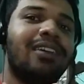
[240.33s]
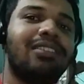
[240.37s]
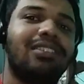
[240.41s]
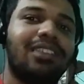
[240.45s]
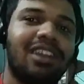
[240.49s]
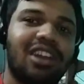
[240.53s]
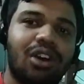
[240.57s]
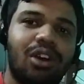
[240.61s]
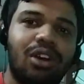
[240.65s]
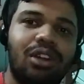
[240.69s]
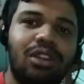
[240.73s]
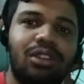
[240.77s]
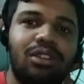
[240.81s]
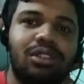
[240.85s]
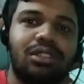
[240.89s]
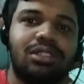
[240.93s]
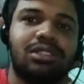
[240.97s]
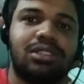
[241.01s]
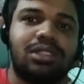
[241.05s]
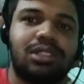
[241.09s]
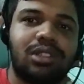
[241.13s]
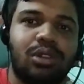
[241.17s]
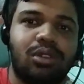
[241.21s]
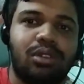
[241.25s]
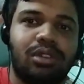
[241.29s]
They all look
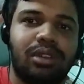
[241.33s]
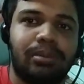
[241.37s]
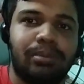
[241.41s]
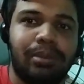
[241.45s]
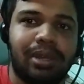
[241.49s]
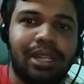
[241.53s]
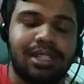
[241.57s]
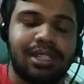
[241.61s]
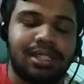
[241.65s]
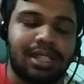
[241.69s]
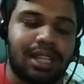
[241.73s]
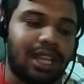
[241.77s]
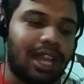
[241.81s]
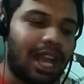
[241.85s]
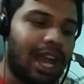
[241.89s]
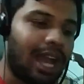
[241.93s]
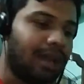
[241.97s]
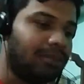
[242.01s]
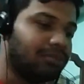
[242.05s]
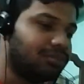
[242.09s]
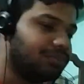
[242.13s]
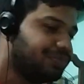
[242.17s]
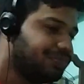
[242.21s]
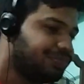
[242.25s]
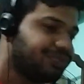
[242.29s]
so amazing.
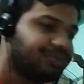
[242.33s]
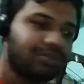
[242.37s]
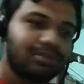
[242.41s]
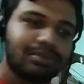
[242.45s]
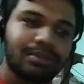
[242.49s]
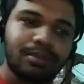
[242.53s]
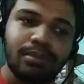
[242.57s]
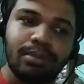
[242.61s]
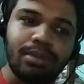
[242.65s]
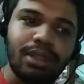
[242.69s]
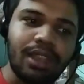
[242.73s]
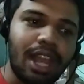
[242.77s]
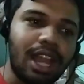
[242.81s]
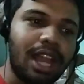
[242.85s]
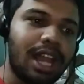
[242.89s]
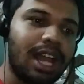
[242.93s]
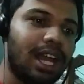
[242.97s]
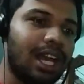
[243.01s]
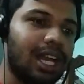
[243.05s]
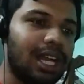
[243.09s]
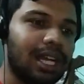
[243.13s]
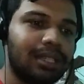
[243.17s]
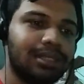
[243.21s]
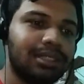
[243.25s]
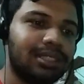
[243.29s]
I'm
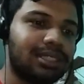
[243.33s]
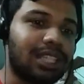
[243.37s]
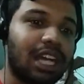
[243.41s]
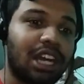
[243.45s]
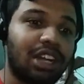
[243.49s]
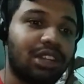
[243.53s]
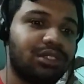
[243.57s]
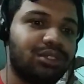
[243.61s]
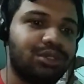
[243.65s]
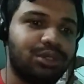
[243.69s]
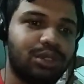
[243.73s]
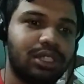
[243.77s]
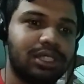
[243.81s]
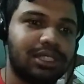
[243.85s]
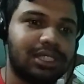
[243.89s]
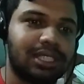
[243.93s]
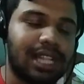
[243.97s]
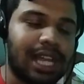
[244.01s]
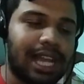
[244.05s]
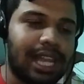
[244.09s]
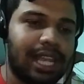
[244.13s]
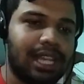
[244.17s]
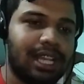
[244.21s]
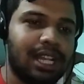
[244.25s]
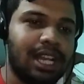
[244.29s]
just out of
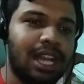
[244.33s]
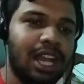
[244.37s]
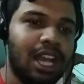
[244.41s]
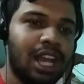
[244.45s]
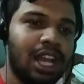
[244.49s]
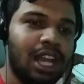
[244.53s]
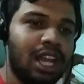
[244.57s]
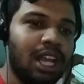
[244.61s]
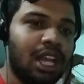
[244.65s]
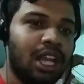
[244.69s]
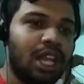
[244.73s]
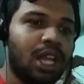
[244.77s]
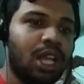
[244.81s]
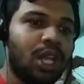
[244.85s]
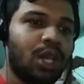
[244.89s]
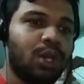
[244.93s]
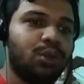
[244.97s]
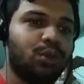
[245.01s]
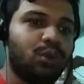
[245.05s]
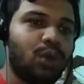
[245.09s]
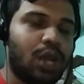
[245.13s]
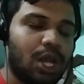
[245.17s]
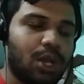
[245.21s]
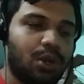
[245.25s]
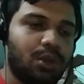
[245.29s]
words, like,
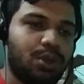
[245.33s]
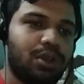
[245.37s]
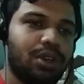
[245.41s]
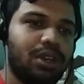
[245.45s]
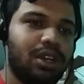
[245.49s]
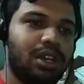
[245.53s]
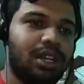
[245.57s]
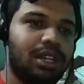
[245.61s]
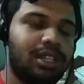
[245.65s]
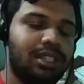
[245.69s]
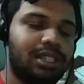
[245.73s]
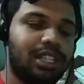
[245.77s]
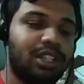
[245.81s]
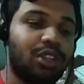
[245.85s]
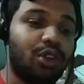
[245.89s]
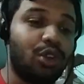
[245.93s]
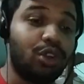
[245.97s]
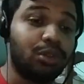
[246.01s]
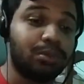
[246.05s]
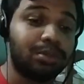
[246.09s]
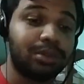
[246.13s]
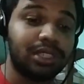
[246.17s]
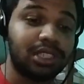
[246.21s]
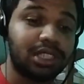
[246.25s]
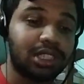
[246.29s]
wow, that
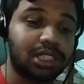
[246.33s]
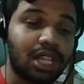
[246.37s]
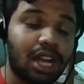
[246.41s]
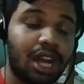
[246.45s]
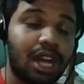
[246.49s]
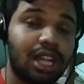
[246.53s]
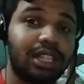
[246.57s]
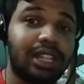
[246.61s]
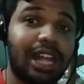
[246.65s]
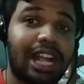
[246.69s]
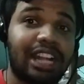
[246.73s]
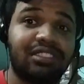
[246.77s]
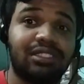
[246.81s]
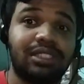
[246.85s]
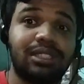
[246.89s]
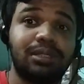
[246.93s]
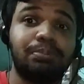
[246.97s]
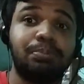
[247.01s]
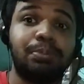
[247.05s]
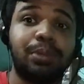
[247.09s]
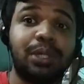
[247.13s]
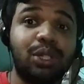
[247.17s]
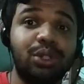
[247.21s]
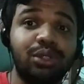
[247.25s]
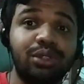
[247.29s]
opening shot, that was
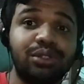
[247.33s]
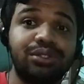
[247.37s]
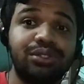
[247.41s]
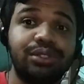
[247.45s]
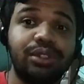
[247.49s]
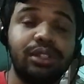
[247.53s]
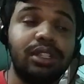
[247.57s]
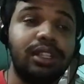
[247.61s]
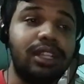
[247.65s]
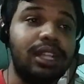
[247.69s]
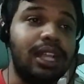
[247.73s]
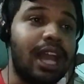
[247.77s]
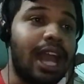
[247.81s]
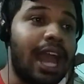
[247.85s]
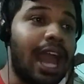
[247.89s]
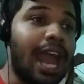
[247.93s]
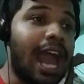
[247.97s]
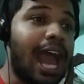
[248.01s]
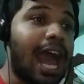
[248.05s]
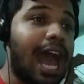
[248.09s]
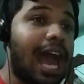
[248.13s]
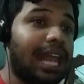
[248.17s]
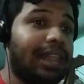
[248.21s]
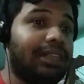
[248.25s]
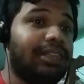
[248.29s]
beautiful.
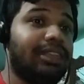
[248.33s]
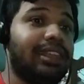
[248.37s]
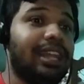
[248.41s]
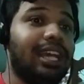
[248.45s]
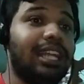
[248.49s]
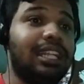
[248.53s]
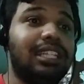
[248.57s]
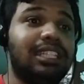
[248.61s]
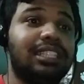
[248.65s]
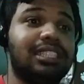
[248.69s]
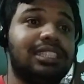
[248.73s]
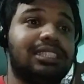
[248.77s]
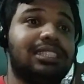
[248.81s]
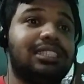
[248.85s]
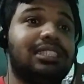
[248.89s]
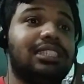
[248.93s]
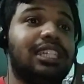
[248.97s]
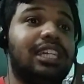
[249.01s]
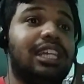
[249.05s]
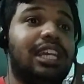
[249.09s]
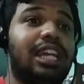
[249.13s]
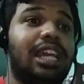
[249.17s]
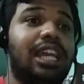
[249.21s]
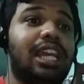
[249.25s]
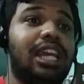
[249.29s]
And then just
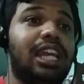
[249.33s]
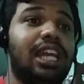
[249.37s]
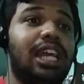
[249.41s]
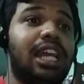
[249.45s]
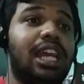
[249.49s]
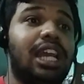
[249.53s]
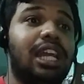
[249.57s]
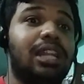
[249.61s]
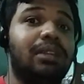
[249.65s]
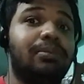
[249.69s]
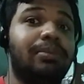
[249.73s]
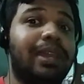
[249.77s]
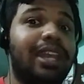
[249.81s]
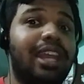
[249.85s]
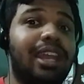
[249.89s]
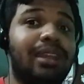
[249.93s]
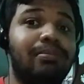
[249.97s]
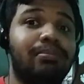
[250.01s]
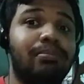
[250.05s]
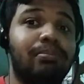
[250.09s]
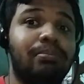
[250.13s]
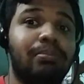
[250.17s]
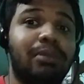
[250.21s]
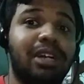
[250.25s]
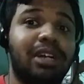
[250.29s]
it
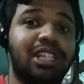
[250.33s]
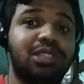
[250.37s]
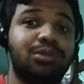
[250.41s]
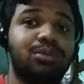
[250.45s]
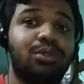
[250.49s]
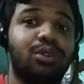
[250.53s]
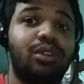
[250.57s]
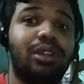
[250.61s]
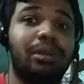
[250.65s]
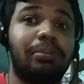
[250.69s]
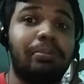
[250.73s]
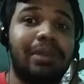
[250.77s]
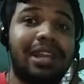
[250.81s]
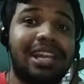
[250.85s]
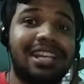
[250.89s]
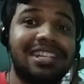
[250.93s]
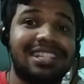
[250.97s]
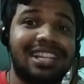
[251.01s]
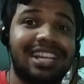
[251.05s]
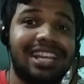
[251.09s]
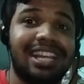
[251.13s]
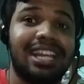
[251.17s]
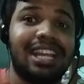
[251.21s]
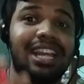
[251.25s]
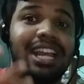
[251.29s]
became much more
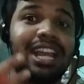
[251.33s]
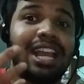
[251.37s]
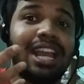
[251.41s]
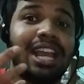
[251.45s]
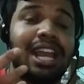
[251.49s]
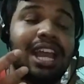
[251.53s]
amazing.